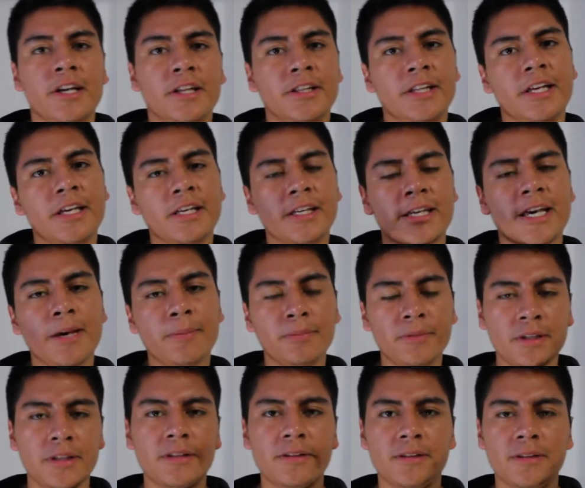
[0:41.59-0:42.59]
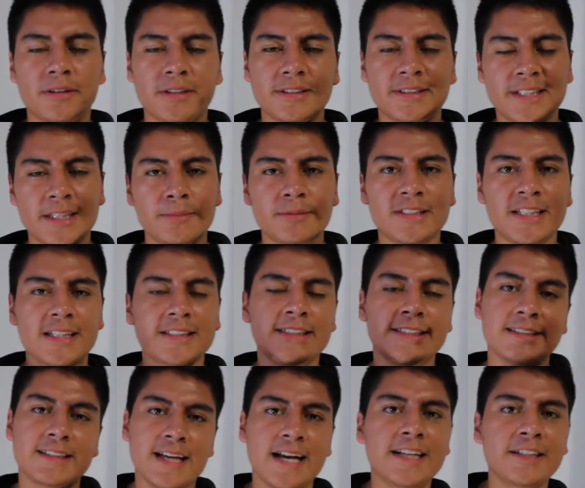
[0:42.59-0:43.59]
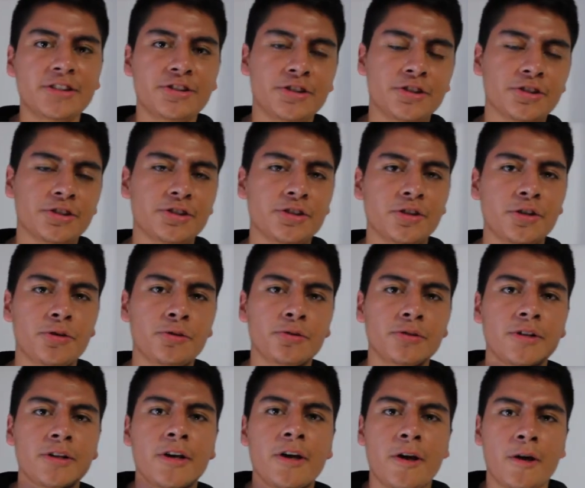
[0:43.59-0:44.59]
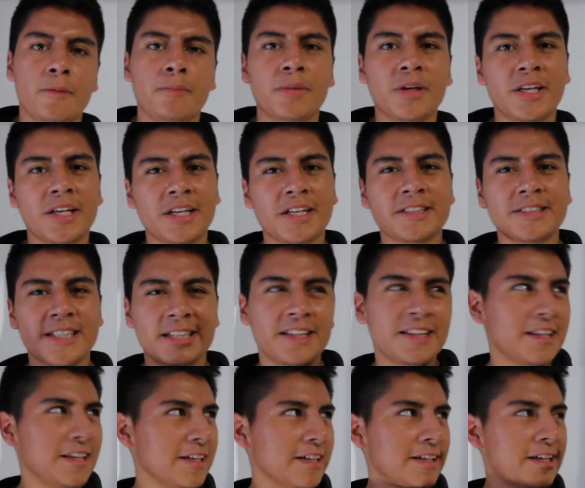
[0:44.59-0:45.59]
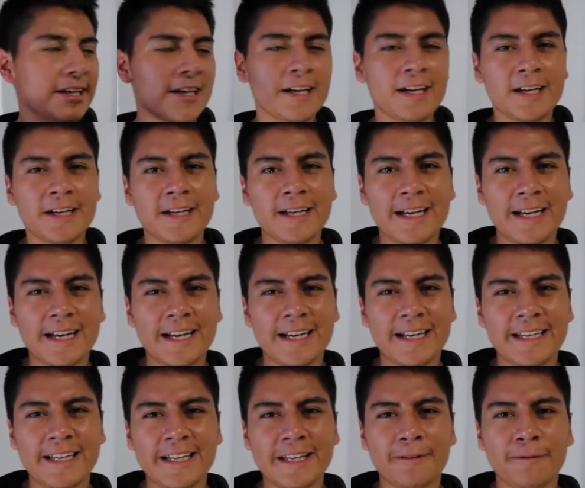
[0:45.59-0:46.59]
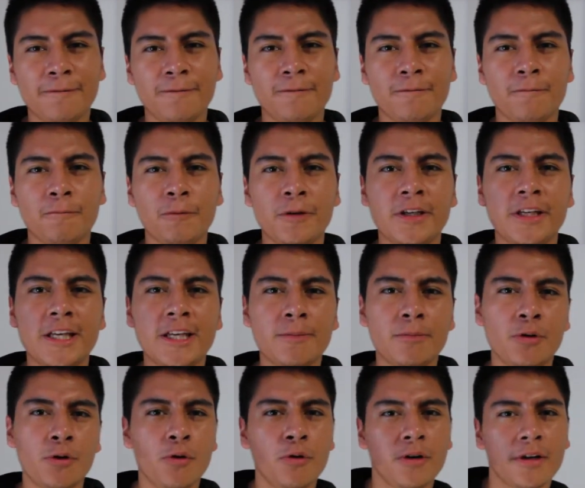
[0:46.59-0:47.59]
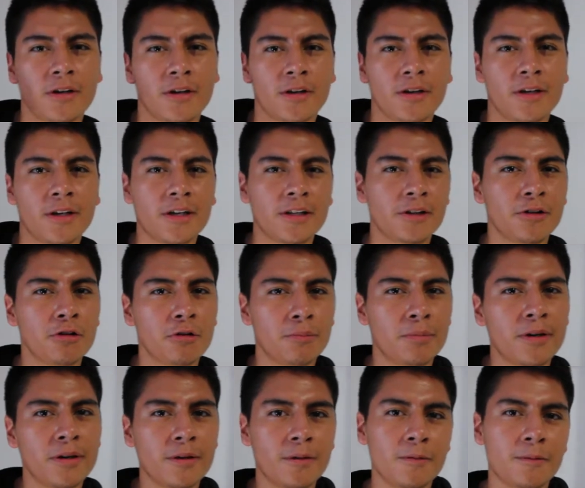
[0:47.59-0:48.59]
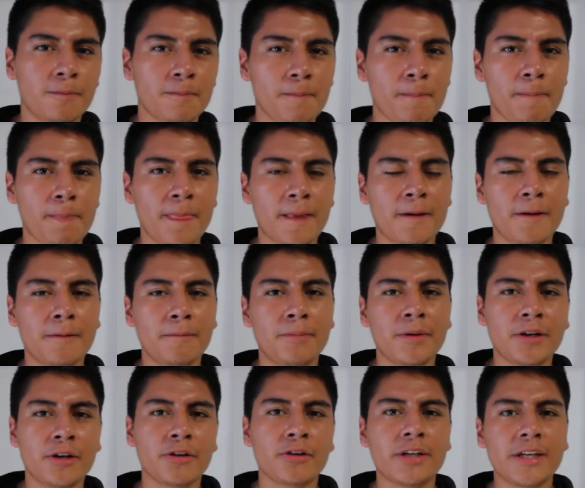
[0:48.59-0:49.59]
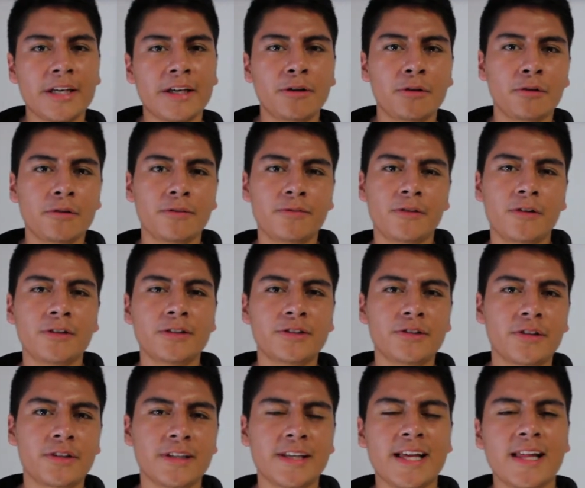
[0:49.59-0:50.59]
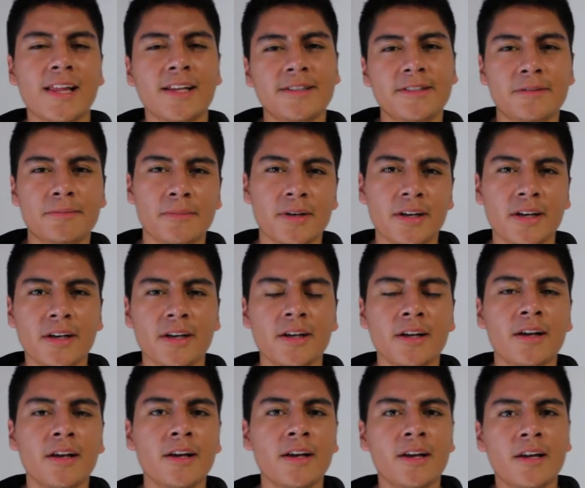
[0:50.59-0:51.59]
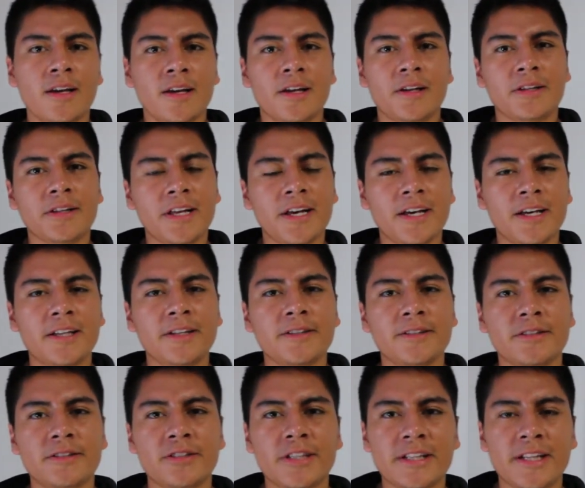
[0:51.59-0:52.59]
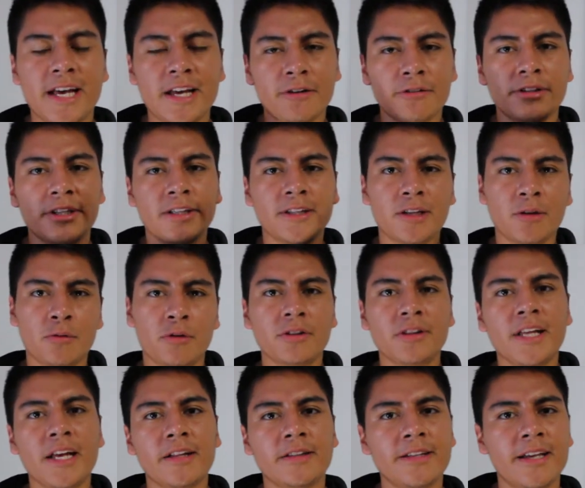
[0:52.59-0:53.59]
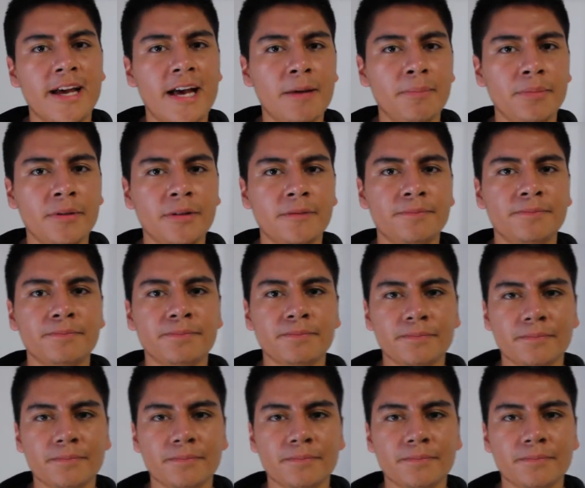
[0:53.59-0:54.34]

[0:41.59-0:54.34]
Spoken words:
They kept it the same size as last year's Note because I think if we keep going a little bit bigger, it'll fall into the Galaxy Mega line, and I don't think they want that to happen.